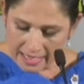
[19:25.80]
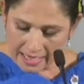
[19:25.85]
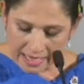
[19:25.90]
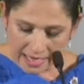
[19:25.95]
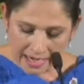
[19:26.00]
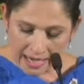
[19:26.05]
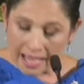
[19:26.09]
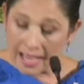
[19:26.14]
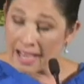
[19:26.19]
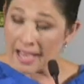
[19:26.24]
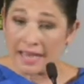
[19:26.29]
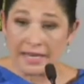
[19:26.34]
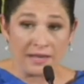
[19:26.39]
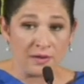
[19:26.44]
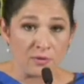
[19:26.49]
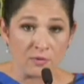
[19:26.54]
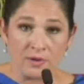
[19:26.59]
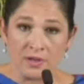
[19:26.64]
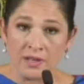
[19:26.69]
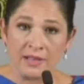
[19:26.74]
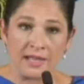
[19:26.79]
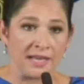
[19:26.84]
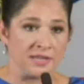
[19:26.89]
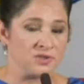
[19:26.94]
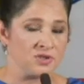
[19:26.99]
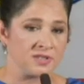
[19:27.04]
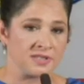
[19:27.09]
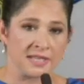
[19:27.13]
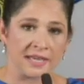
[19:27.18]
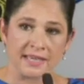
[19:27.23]
And I didn't
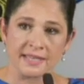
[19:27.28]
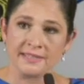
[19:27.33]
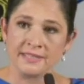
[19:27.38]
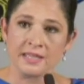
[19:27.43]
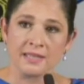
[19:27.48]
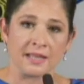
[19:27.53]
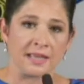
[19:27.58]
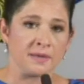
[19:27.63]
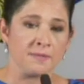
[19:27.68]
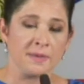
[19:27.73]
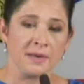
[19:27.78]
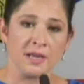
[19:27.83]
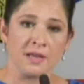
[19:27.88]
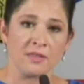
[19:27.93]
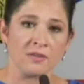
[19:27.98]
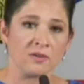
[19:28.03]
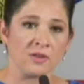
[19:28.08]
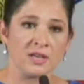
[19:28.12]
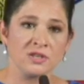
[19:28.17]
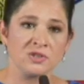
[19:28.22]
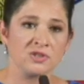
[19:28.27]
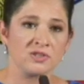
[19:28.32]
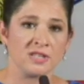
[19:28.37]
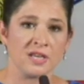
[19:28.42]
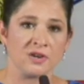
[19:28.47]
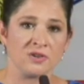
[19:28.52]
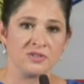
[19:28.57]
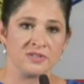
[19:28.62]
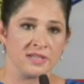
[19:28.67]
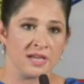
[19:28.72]
realize, just like I said, like many other
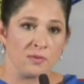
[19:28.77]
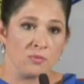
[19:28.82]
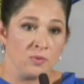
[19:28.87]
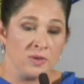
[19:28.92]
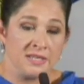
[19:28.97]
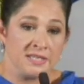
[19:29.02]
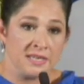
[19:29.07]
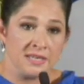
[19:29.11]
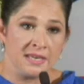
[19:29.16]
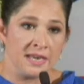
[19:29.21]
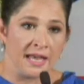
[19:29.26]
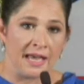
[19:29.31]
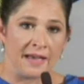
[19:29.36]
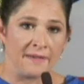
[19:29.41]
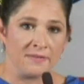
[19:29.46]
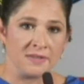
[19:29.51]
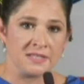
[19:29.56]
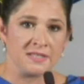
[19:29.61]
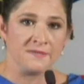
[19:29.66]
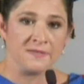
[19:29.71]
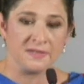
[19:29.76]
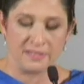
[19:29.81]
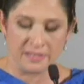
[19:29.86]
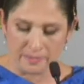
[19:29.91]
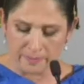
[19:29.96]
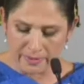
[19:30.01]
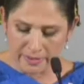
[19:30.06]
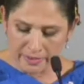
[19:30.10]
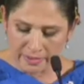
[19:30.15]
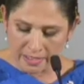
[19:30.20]
legislators, that we didn't have this
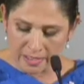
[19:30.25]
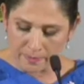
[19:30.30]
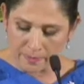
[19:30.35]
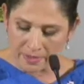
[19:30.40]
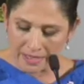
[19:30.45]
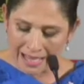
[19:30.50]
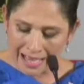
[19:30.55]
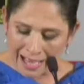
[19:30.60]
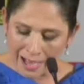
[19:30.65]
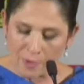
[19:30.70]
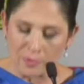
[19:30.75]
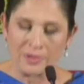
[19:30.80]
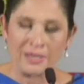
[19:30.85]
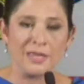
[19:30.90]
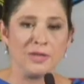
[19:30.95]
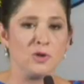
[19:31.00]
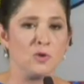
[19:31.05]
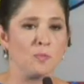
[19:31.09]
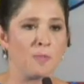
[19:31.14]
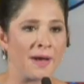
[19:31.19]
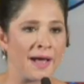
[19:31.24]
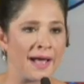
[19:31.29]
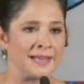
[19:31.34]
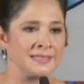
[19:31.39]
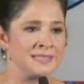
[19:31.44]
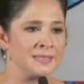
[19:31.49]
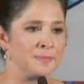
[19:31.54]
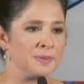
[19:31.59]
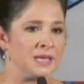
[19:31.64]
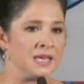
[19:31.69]
visibility. But how can you
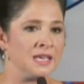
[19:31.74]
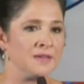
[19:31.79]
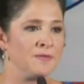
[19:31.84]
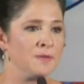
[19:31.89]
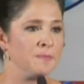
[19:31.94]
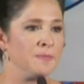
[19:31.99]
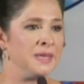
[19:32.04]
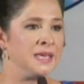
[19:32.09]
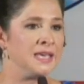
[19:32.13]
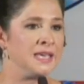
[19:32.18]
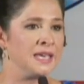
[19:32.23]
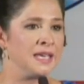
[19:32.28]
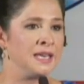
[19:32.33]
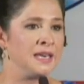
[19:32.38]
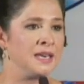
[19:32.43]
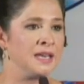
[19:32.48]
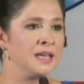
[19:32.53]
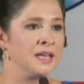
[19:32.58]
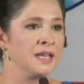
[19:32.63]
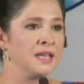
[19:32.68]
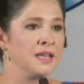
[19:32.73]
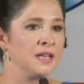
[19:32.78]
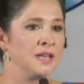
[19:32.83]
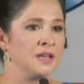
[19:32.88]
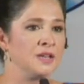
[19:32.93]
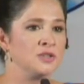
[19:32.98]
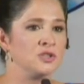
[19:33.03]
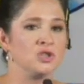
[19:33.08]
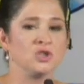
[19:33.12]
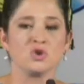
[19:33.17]
possibly even begin
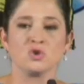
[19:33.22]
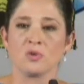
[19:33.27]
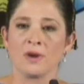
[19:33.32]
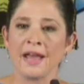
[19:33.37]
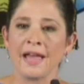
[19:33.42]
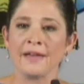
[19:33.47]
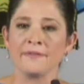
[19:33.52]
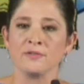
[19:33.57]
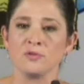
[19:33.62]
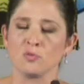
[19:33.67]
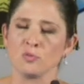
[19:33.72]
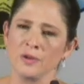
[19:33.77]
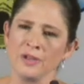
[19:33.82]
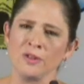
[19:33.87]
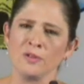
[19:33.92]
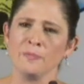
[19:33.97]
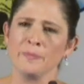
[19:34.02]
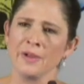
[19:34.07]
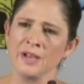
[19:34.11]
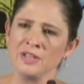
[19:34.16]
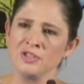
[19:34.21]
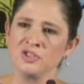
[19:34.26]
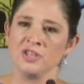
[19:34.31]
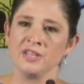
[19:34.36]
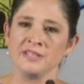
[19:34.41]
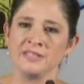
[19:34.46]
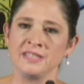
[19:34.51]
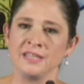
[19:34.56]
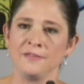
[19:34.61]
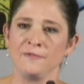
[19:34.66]
to draft real
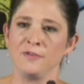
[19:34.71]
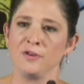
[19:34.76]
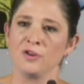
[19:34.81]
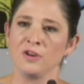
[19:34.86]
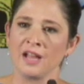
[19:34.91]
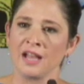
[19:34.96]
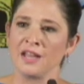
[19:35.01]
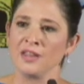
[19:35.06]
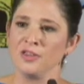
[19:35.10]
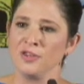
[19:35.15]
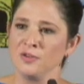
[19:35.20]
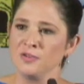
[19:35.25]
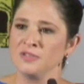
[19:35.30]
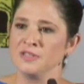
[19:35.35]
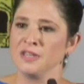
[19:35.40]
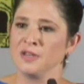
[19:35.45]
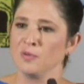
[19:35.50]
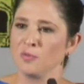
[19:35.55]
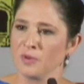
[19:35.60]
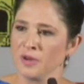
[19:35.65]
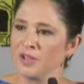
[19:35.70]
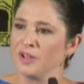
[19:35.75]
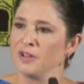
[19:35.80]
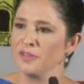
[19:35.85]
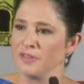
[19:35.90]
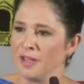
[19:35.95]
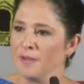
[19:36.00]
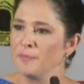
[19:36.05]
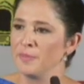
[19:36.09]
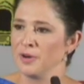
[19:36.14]
budgets if you're not using real
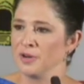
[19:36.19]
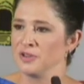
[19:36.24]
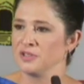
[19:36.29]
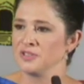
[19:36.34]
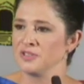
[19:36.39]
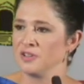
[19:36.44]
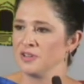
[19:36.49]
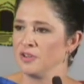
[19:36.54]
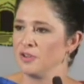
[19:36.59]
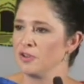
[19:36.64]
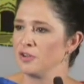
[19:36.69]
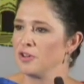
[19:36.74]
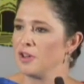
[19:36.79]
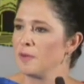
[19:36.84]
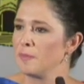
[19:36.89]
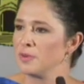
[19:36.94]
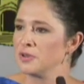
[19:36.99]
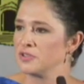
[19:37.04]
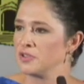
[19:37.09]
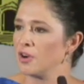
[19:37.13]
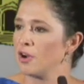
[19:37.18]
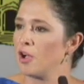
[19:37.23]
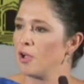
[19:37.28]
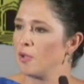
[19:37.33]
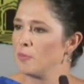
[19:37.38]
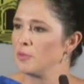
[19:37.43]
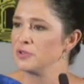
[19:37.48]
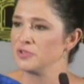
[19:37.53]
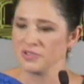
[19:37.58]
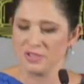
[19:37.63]
numbers? Your numbers are
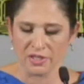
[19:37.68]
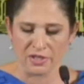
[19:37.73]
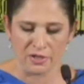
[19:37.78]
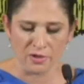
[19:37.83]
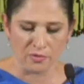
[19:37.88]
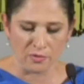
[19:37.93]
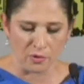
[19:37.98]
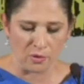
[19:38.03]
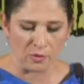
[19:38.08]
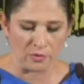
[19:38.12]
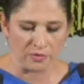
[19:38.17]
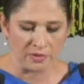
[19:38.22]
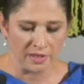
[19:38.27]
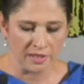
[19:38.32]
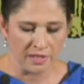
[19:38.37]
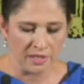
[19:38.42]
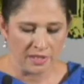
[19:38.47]
almost a year old.